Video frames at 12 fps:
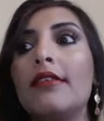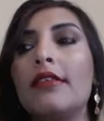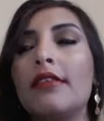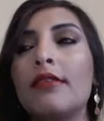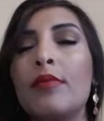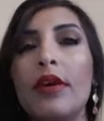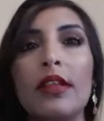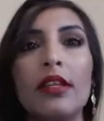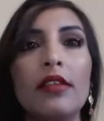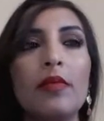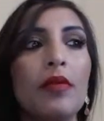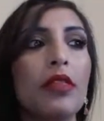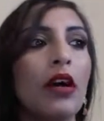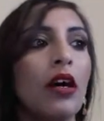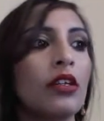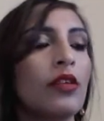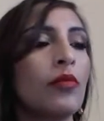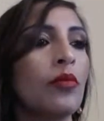since my Elizabeth
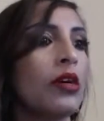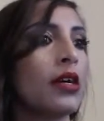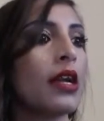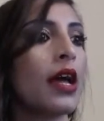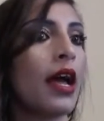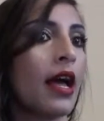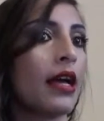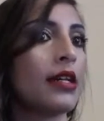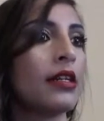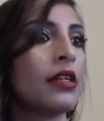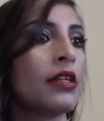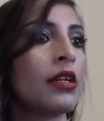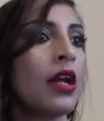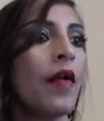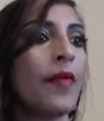Arden one and